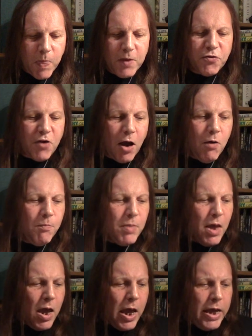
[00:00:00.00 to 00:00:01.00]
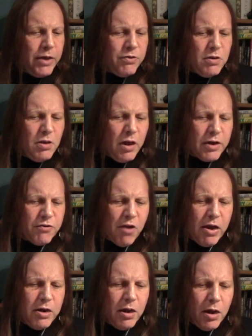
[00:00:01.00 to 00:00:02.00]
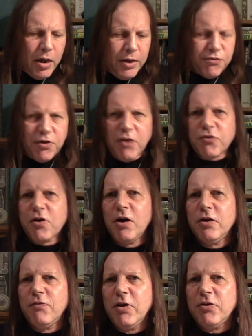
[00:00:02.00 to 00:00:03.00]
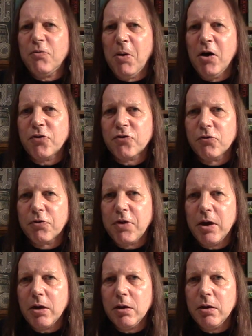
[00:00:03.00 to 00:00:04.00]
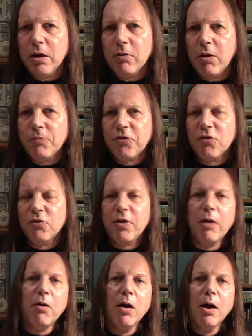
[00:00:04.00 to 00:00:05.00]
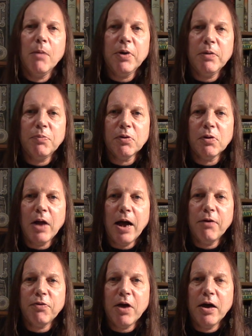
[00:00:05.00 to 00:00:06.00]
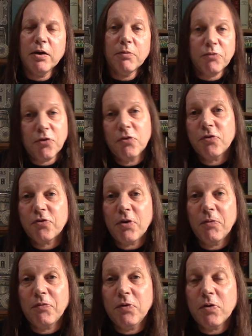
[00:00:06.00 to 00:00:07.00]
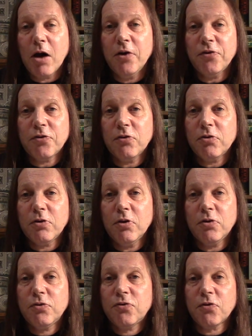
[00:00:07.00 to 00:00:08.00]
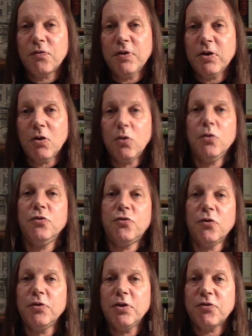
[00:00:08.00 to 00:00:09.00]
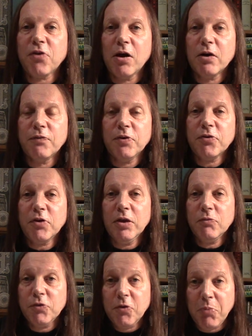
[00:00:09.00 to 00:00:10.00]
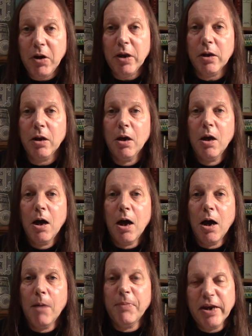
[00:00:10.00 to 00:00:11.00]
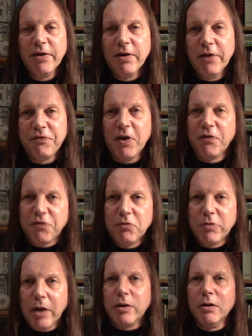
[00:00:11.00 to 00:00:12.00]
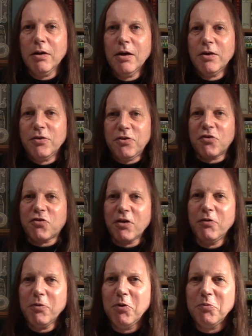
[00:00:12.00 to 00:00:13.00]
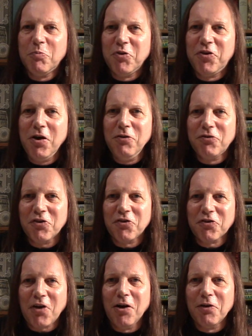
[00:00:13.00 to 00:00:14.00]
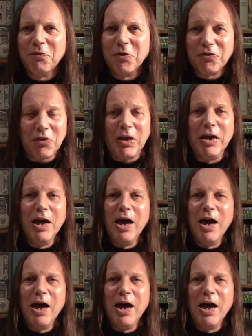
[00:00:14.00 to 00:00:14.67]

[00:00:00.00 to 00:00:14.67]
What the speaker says: So it, like I said, it's kind of, it's a personal thing. You know, I'm sure there are people out there, I'm sure some of you guys that sort of enjoy this style of whiskey, which is brilliant. I mean, if you didn't, the distillery wouldn't produce this style of whiskey.